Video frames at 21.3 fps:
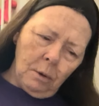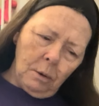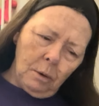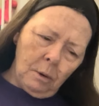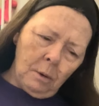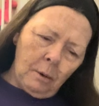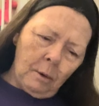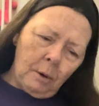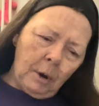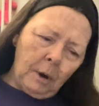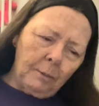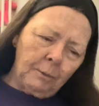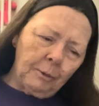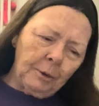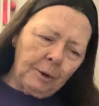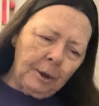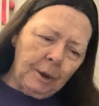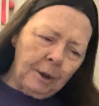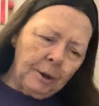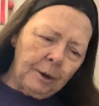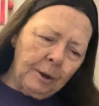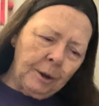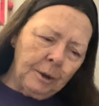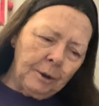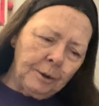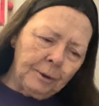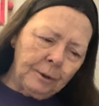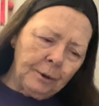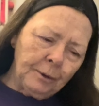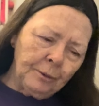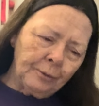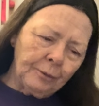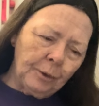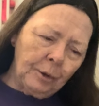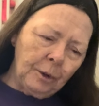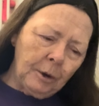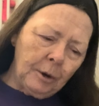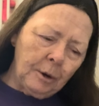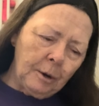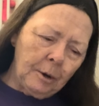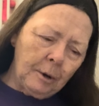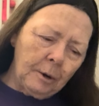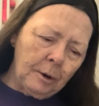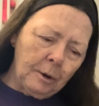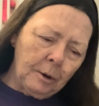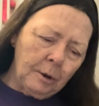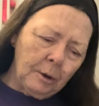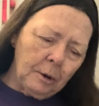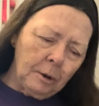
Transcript: All right, I'm gonna get dizzy here.